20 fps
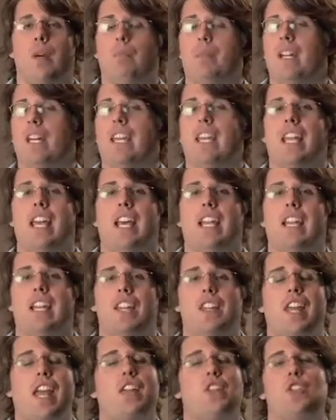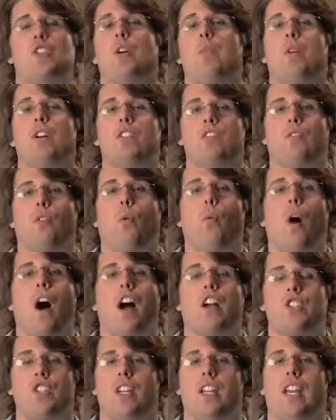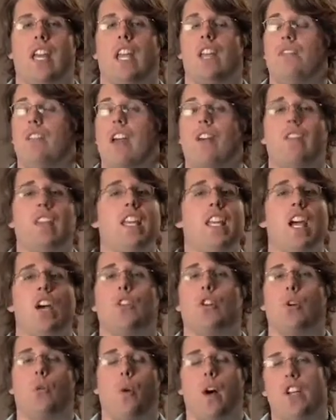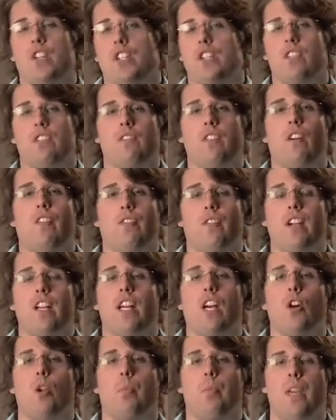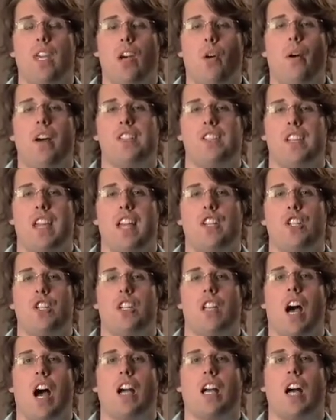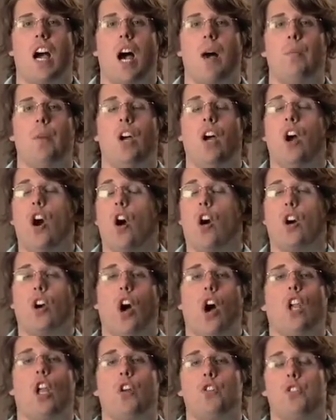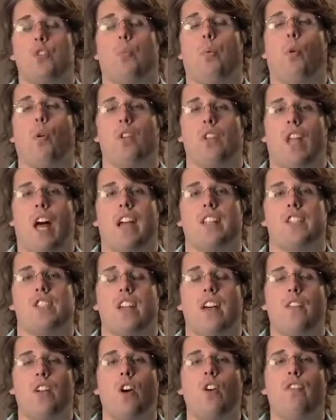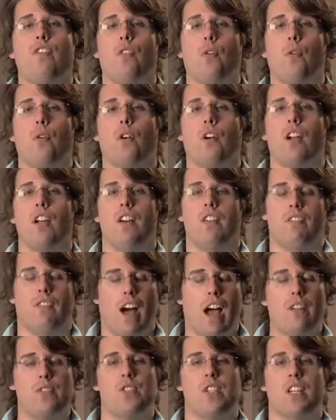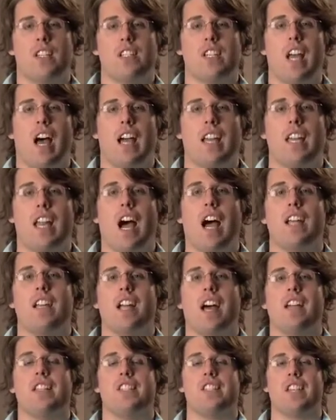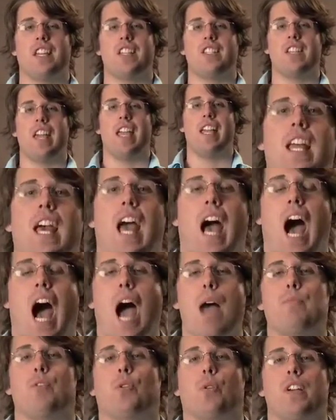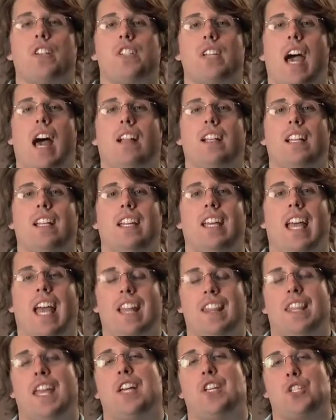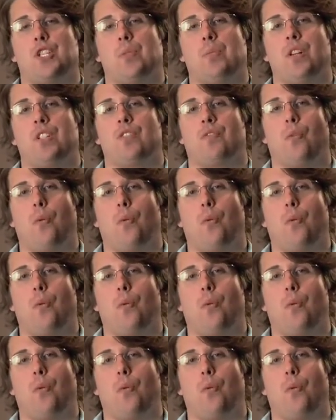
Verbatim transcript: but again, thanks so much for watching, and if you have any other questions, feel free to go to posnation.com or call our support line, 704-569-9968. I'm Chris Allen, and thanks so much